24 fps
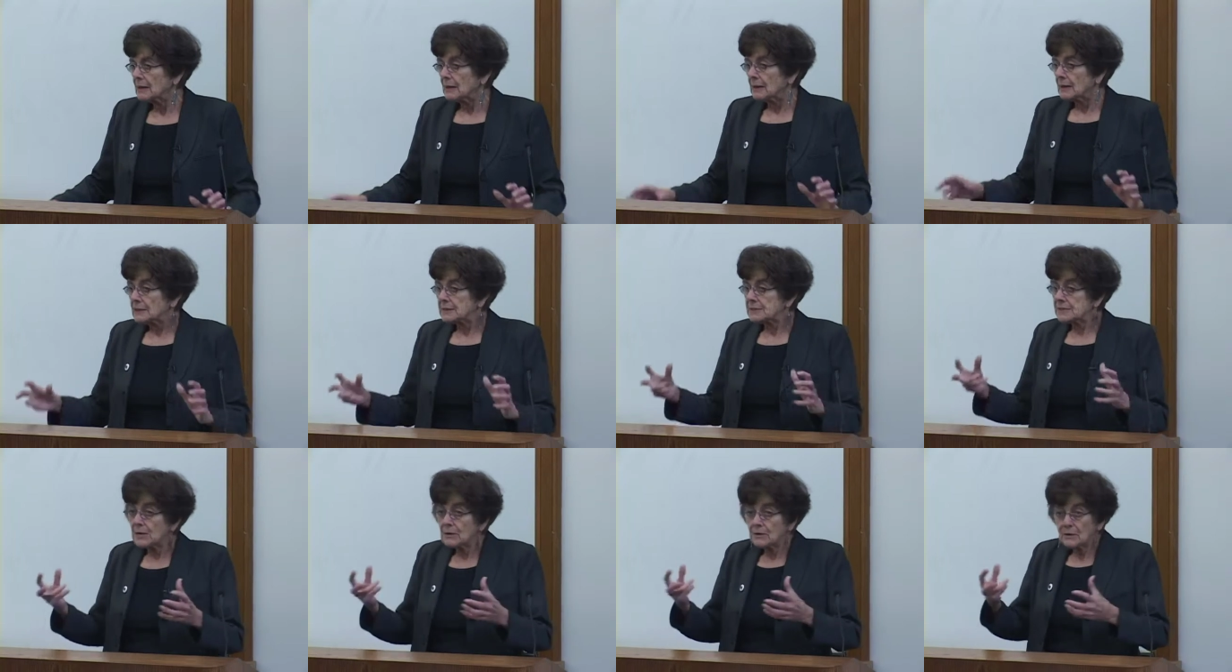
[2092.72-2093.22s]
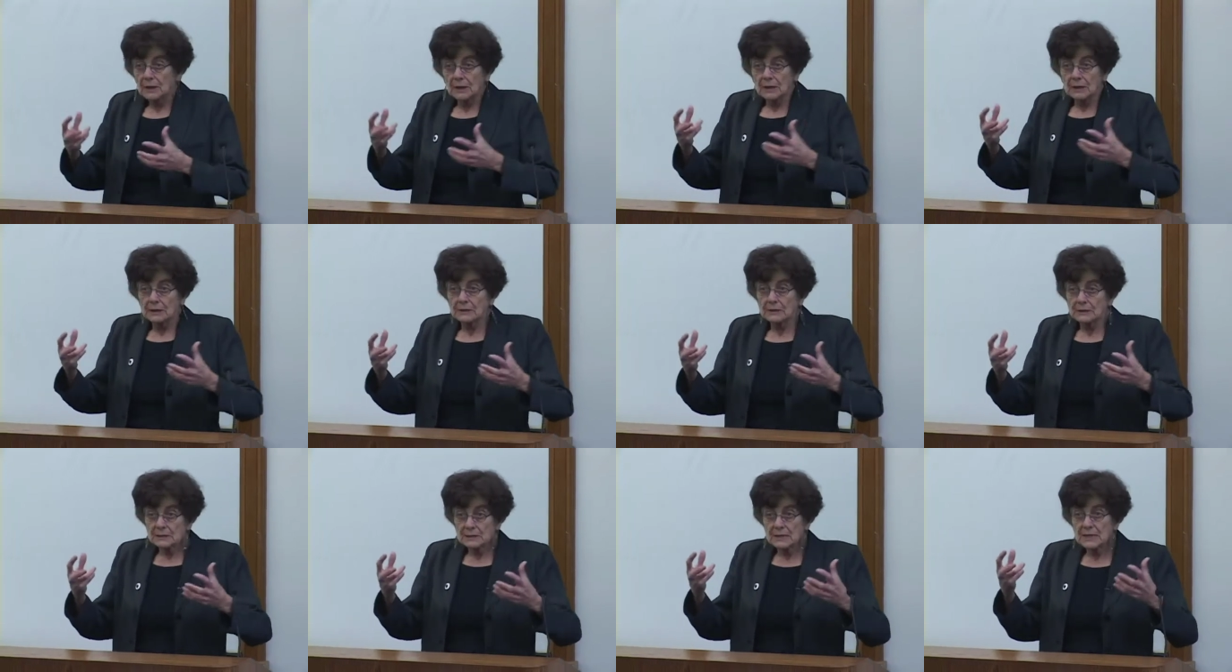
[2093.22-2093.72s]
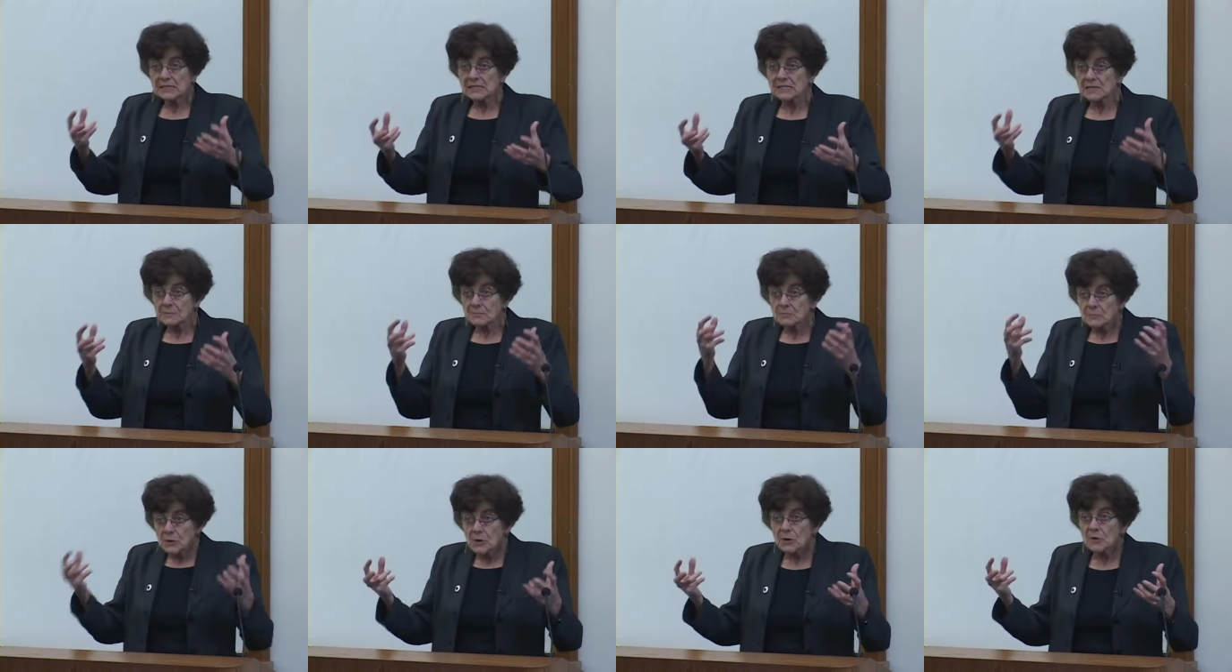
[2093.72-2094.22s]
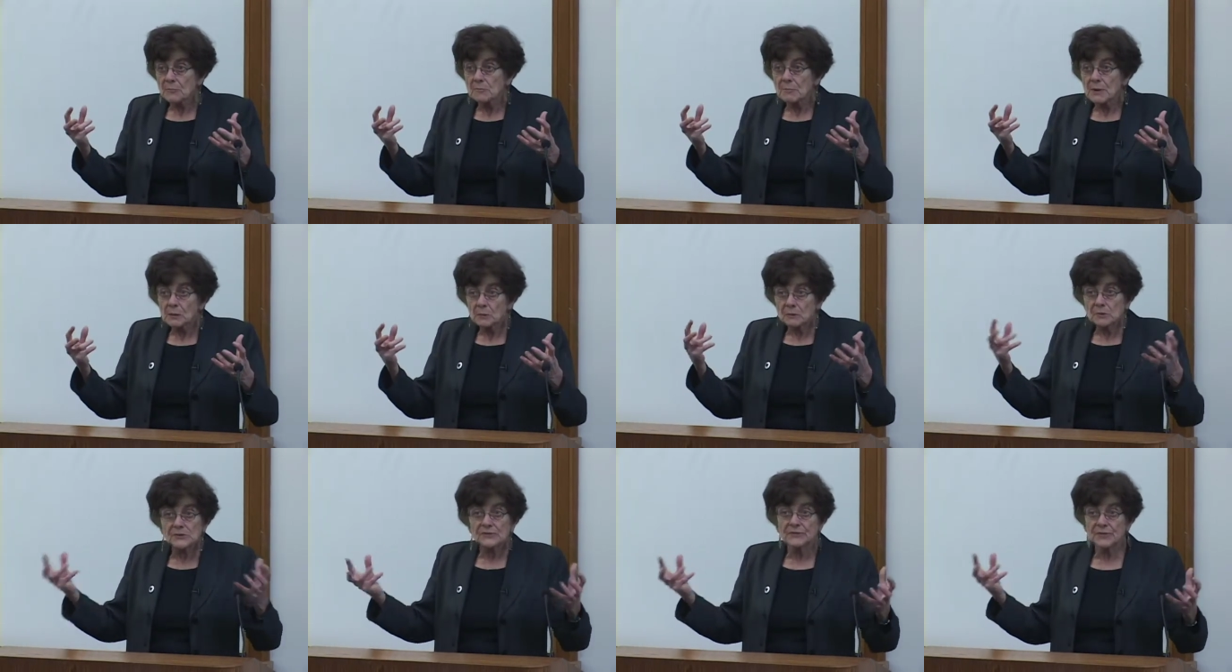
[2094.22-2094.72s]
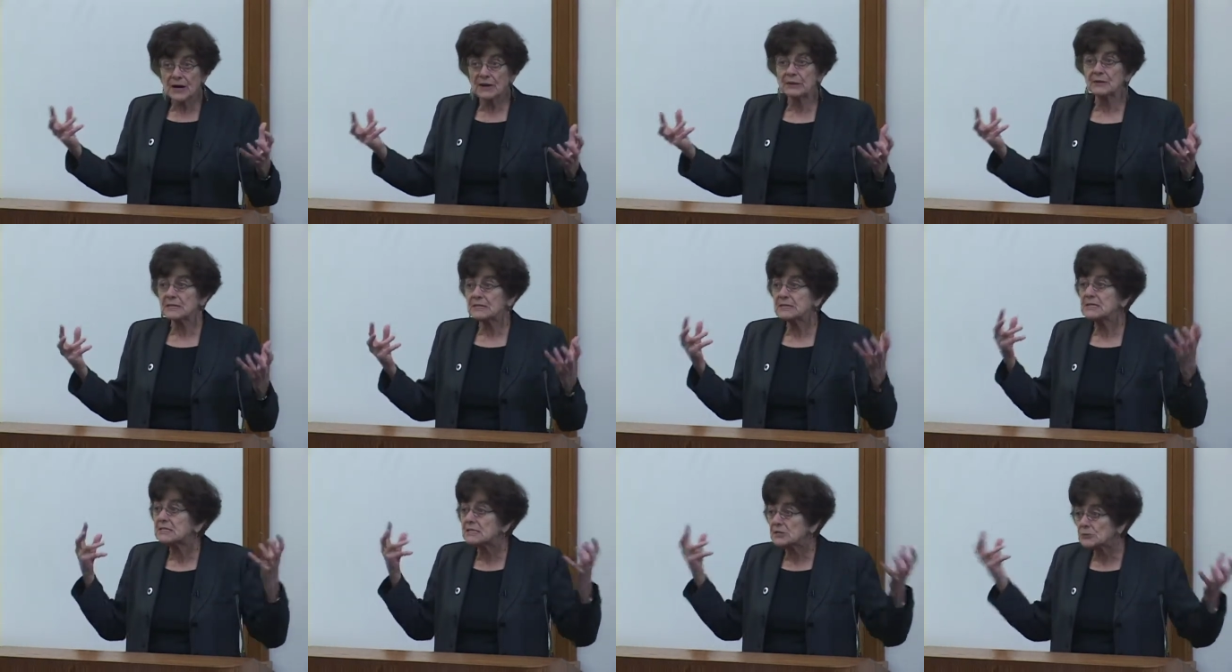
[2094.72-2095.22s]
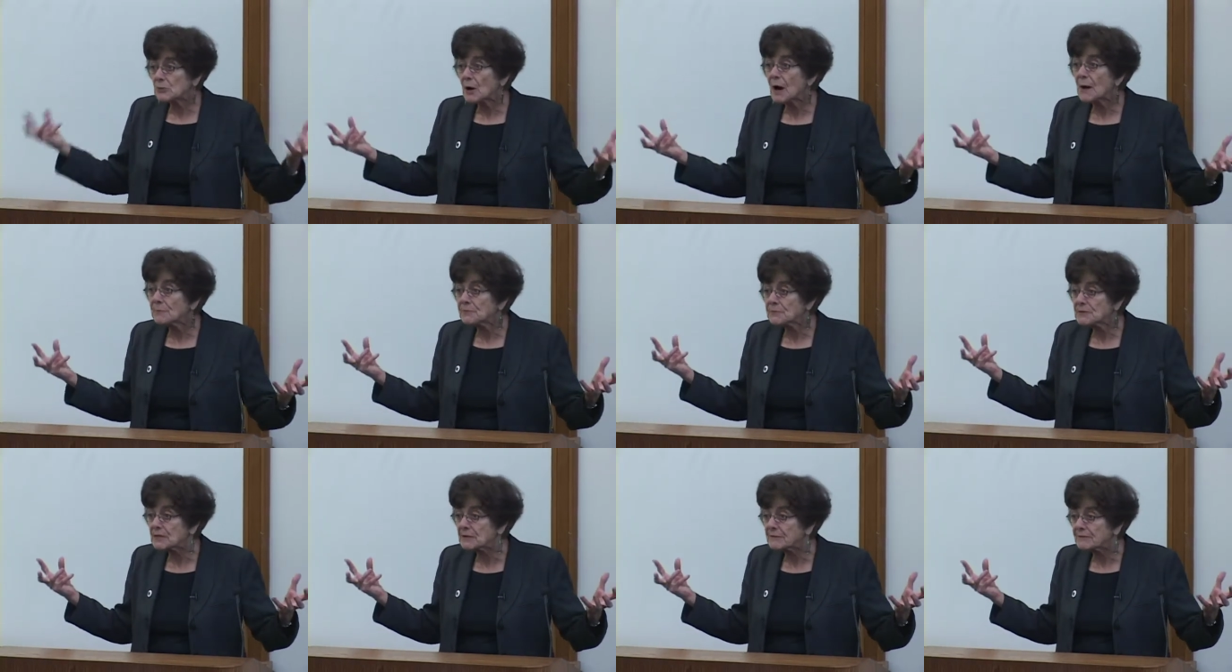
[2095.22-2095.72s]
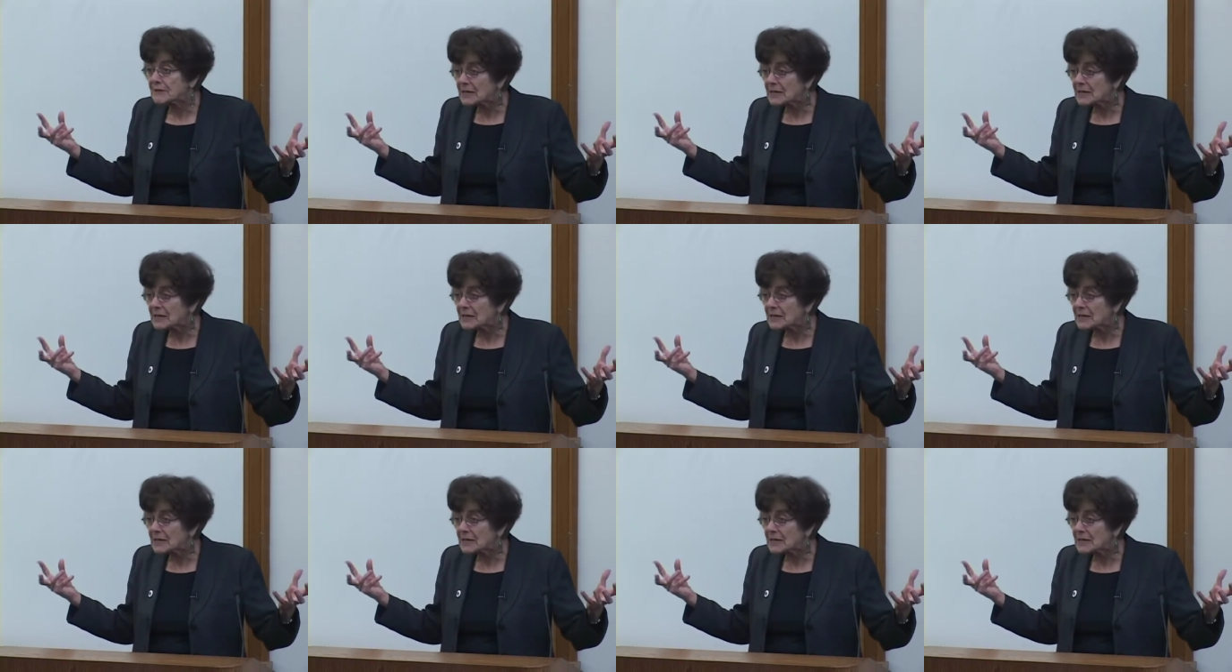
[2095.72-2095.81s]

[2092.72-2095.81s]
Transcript: So this movement was very disruptive,